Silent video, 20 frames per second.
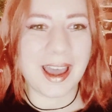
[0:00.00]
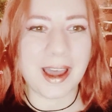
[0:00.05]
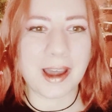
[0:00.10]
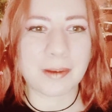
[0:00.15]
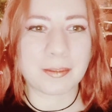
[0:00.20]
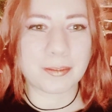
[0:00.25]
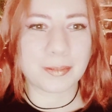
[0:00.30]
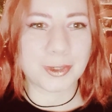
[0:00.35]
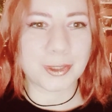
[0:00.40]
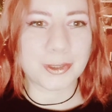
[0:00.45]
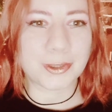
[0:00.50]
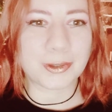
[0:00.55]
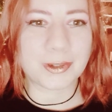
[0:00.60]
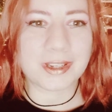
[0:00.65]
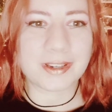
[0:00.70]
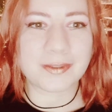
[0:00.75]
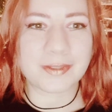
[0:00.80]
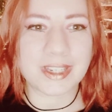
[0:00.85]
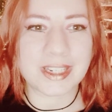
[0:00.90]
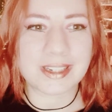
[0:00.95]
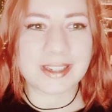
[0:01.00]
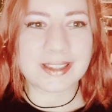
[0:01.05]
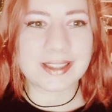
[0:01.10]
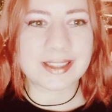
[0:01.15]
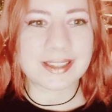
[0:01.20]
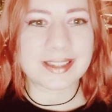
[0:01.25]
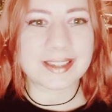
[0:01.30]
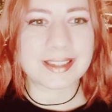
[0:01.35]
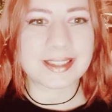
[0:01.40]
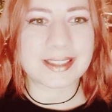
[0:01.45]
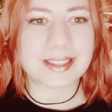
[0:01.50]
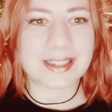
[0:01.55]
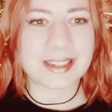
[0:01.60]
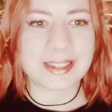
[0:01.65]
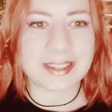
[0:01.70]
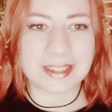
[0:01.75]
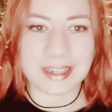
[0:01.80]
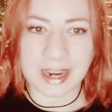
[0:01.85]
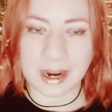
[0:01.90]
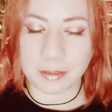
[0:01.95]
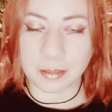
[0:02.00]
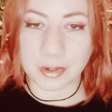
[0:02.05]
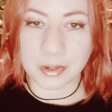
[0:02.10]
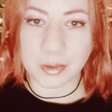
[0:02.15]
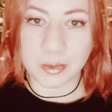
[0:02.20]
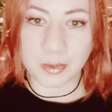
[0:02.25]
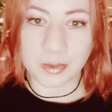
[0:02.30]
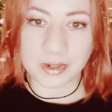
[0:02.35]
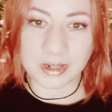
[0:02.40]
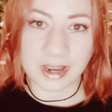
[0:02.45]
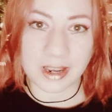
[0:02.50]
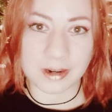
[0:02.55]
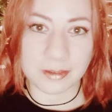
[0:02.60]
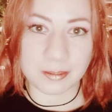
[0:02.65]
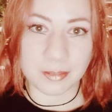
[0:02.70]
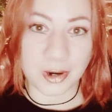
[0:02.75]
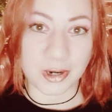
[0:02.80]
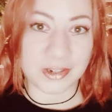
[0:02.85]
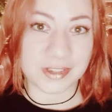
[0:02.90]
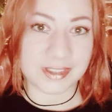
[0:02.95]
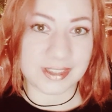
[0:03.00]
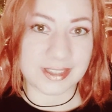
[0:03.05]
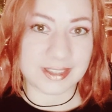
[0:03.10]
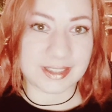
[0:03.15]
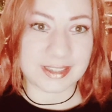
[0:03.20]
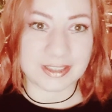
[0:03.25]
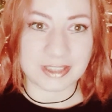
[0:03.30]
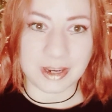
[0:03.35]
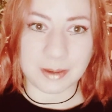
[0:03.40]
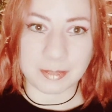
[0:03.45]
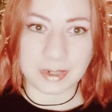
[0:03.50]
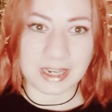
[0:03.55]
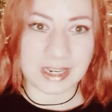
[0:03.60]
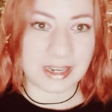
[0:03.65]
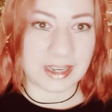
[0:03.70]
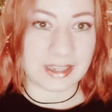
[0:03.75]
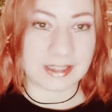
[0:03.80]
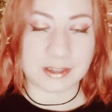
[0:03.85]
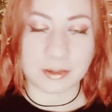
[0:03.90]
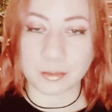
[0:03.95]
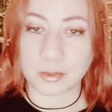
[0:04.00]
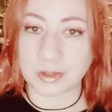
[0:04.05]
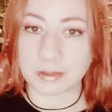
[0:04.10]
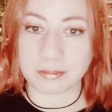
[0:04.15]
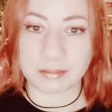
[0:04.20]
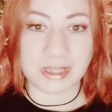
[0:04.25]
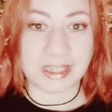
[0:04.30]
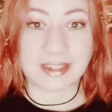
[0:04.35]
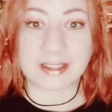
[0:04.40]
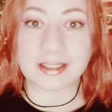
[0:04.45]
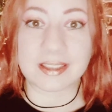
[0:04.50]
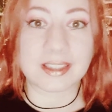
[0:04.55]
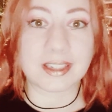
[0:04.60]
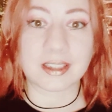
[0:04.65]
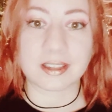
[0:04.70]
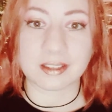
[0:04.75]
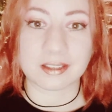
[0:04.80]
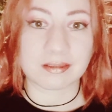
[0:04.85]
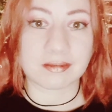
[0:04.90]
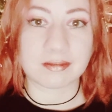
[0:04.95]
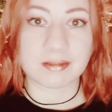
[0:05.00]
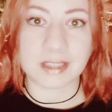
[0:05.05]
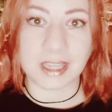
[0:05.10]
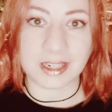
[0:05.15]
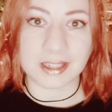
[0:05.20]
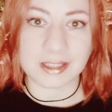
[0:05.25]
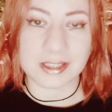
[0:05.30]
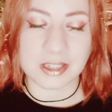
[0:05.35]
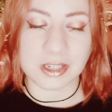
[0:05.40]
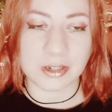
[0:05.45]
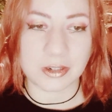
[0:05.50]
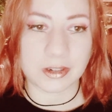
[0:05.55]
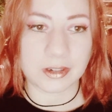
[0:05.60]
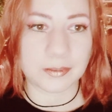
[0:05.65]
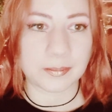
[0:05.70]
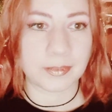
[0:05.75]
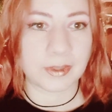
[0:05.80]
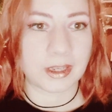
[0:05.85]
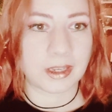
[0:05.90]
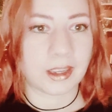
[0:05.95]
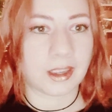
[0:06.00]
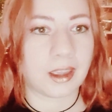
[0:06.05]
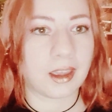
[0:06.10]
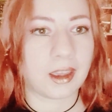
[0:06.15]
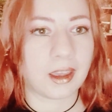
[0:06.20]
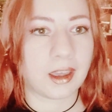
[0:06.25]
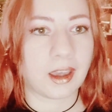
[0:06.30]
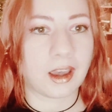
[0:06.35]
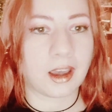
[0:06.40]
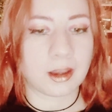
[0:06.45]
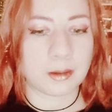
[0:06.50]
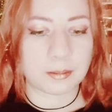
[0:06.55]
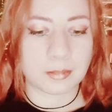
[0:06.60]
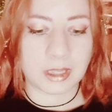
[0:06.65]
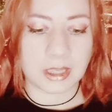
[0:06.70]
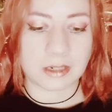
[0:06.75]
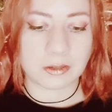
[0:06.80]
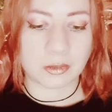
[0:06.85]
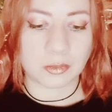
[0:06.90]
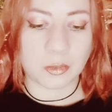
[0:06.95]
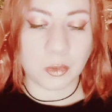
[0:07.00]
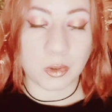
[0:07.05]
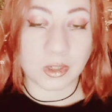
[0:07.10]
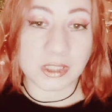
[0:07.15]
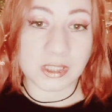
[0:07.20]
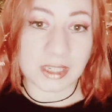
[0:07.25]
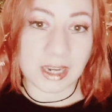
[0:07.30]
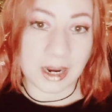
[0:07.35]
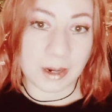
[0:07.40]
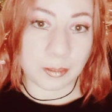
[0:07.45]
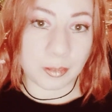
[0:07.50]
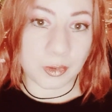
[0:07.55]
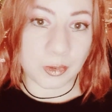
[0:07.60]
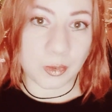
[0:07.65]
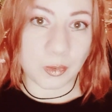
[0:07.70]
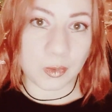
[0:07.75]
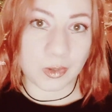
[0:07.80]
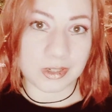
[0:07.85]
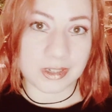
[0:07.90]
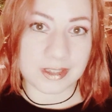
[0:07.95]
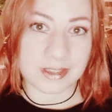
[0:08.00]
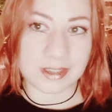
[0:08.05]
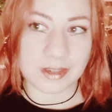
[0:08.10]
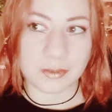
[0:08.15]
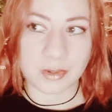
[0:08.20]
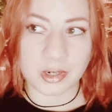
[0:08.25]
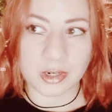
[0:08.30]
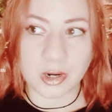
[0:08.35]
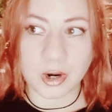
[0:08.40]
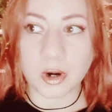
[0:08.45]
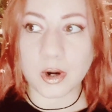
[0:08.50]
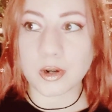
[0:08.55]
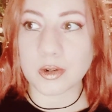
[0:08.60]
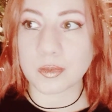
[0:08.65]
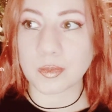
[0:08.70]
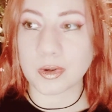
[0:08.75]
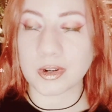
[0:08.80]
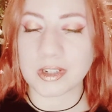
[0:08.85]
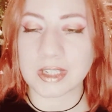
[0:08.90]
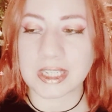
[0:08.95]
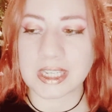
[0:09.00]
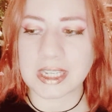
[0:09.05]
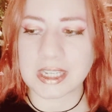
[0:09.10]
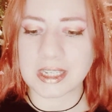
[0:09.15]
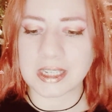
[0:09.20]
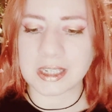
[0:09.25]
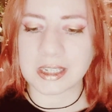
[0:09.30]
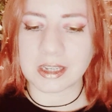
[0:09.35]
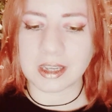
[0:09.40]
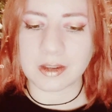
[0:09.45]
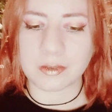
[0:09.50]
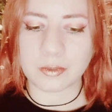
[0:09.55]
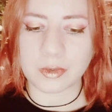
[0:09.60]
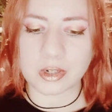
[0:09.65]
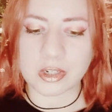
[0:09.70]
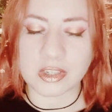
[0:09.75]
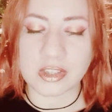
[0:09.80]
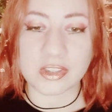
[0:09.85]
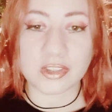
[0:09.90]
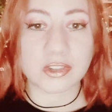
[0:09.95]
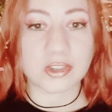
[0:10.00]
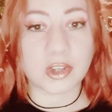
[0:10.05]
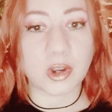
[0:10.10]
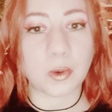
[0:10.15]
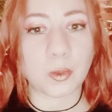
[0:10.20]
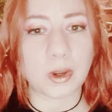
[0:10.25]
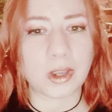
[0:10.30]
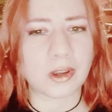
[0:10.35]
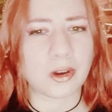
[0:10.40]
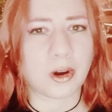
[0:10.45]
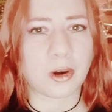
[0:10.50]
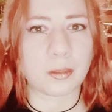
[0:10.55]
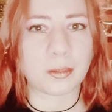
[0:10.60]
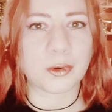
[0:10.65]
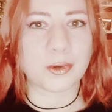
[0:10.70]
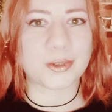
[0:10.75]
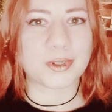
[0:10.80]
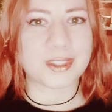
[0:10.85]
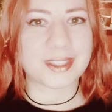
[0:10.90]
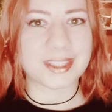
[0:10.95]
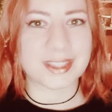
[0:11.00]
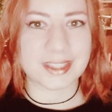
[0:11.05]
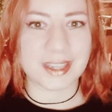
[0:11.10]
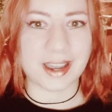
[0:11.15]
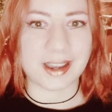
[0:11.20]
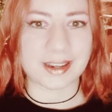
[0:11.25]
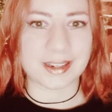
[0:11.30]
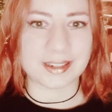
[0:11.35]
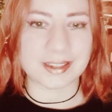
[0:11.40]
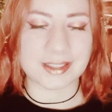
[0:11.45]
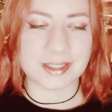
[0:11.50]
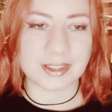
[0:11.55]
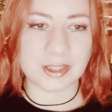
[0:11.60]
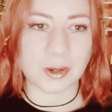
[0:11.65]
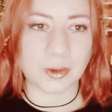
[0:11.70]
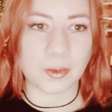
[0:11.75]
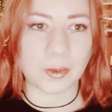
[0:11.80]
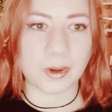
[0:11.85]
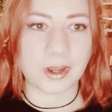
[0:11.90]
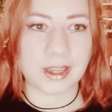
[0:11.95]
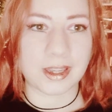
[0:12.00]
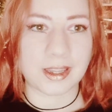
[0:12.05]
um, Mercury and Venus is in Capricorn, and Mars is in Gemini, as it will be until next year. Um, and of course, Capricorn is a very hardworking and very stoic almost sign, so